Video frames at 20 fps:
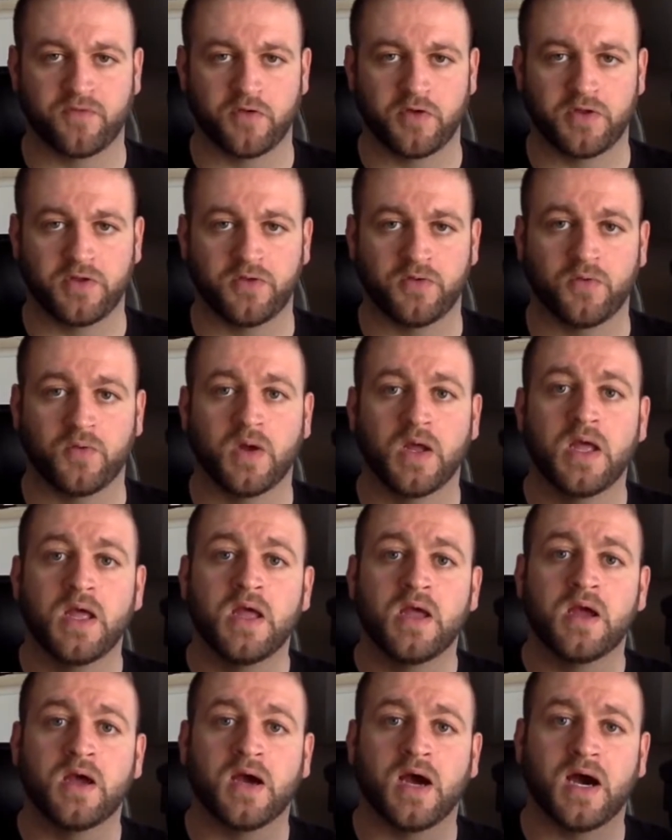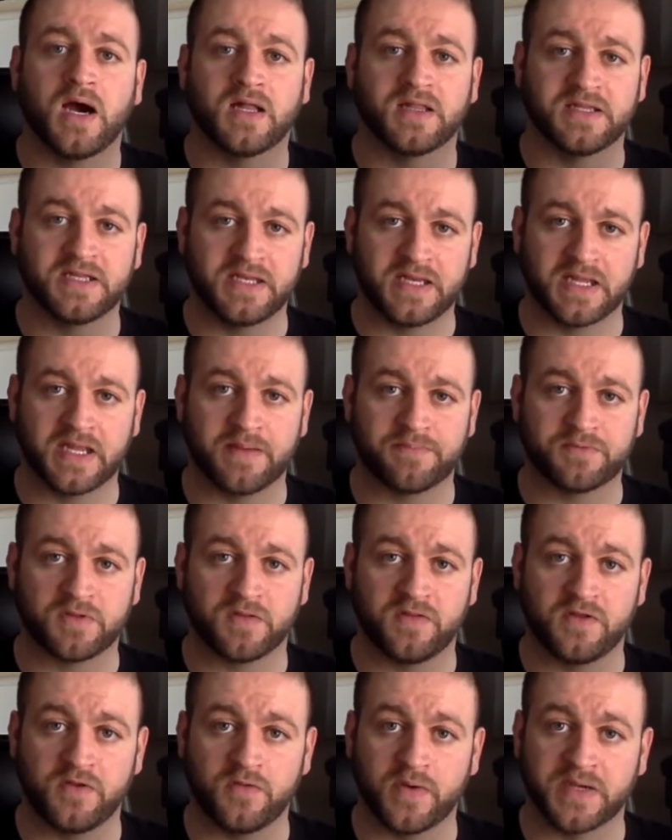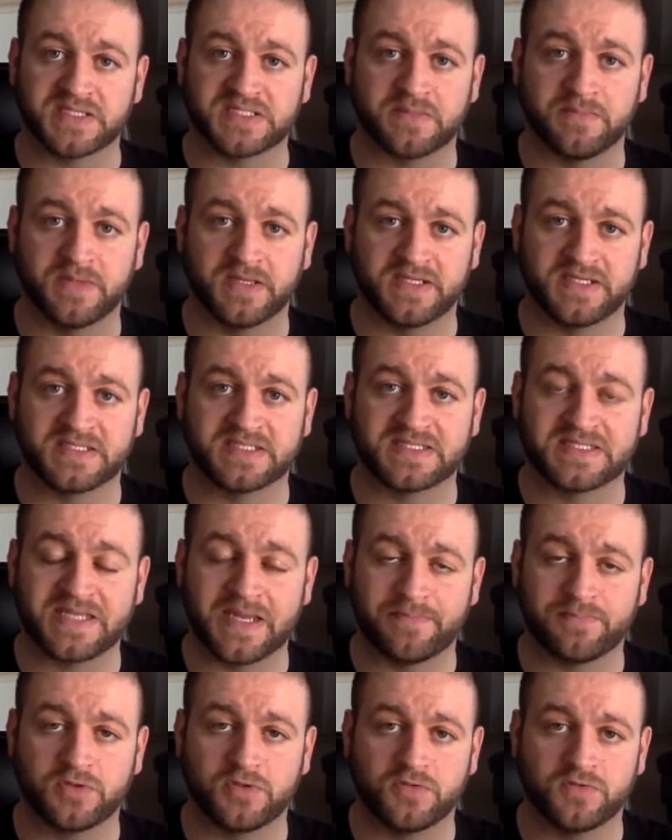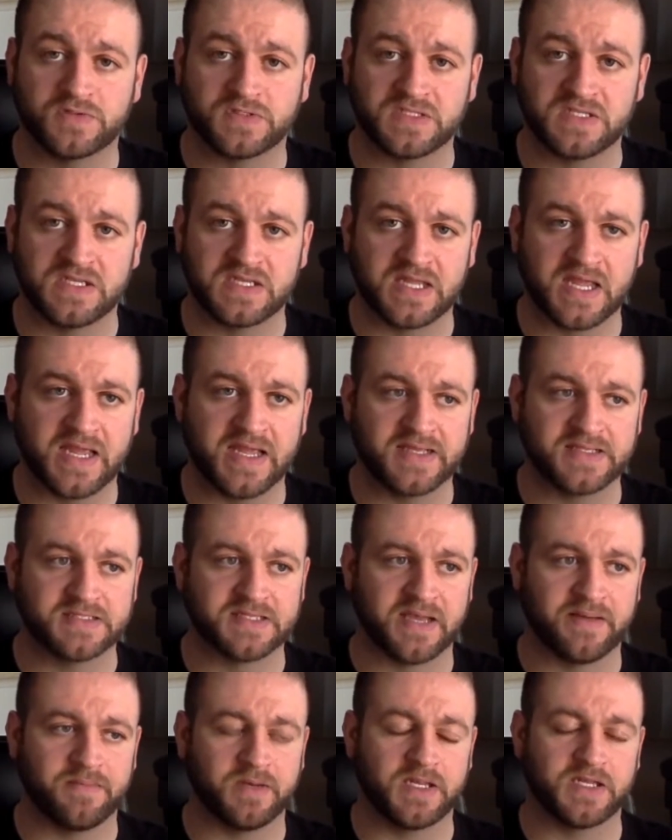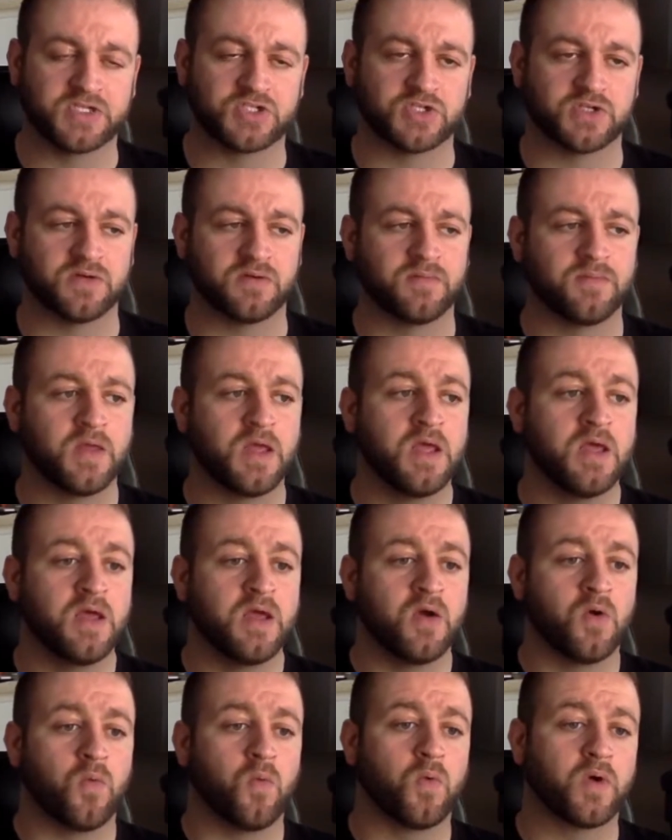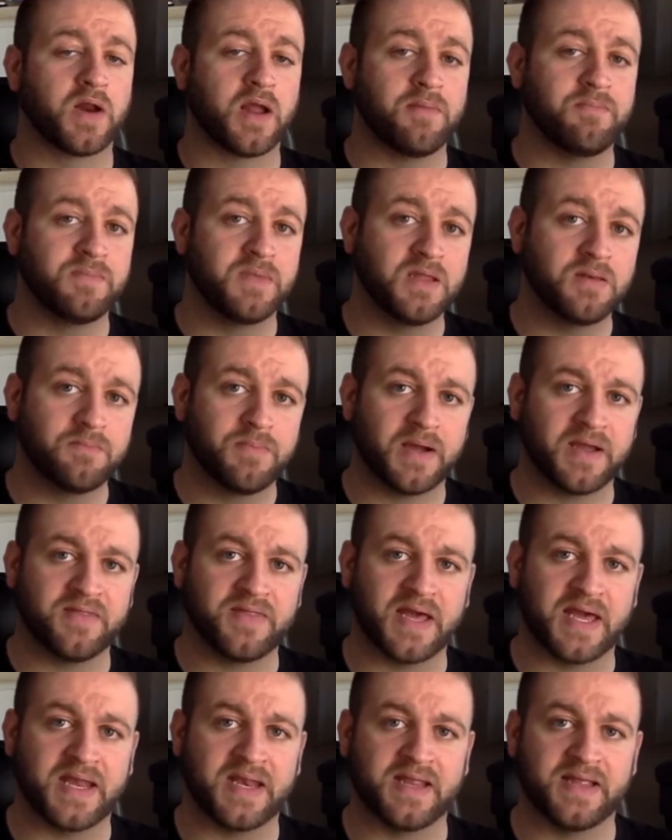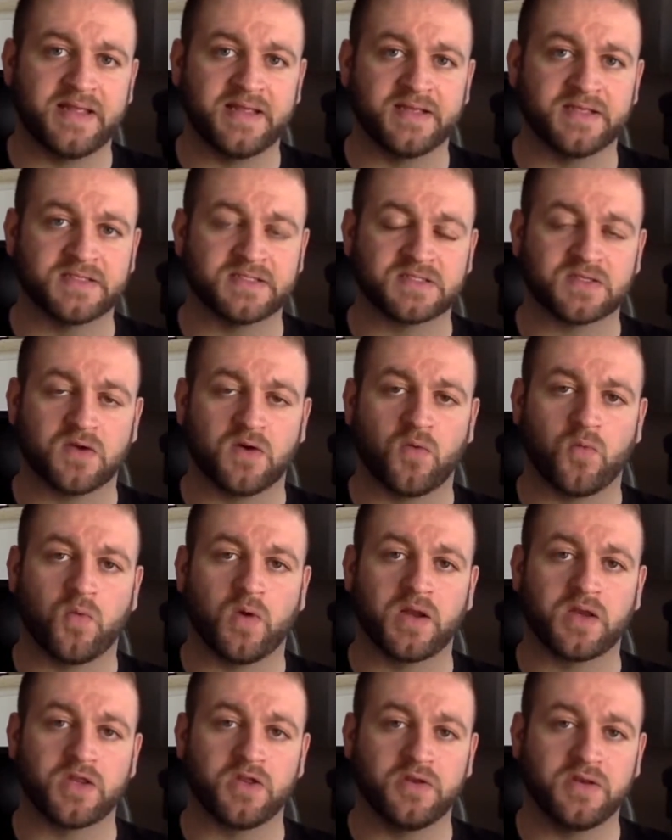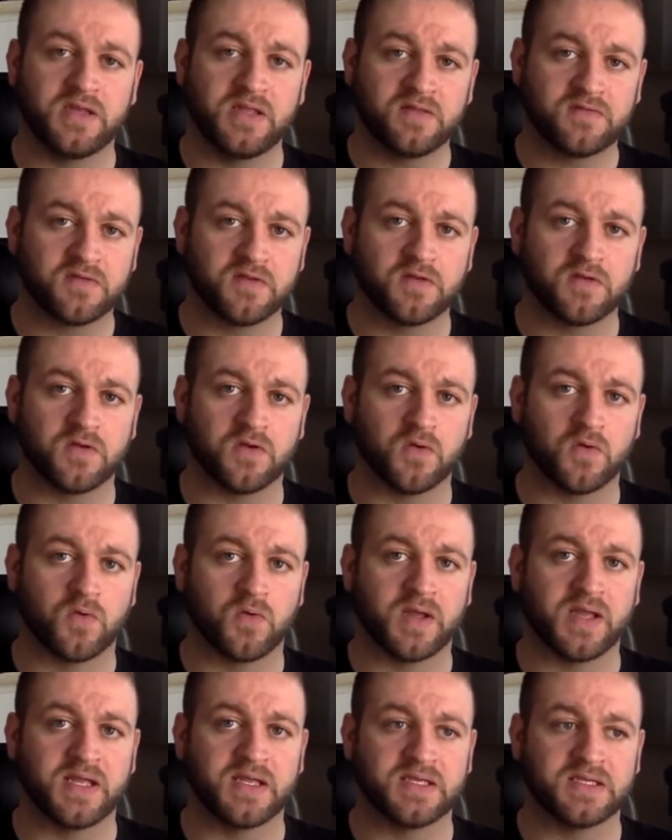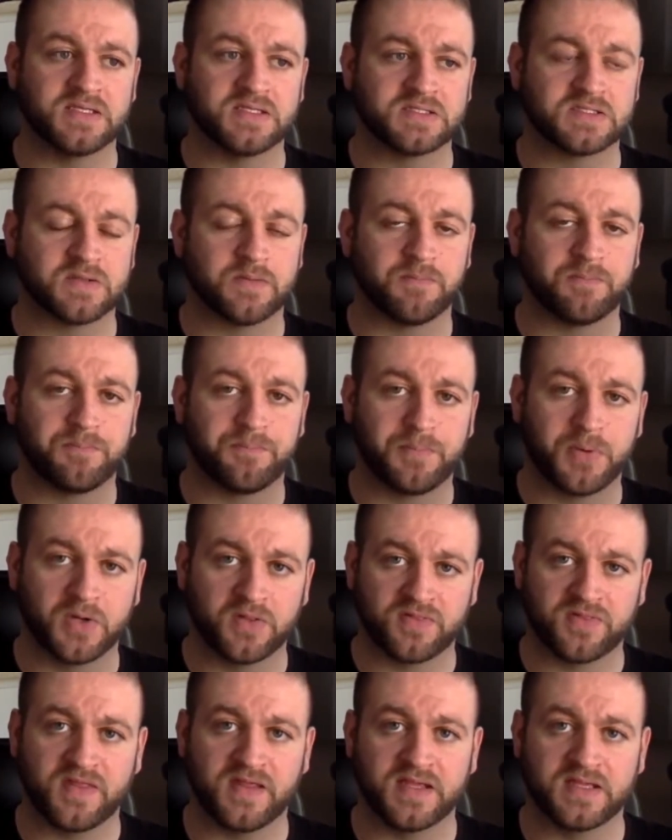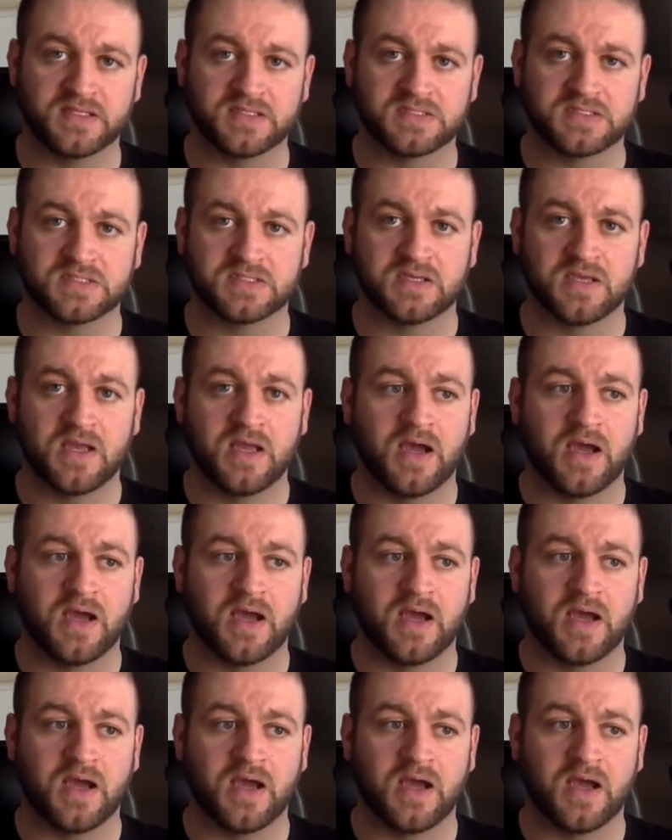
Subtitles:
for you leading up to the USMLE Step 2 CK examination. What I mean by that is what you need to do is put things,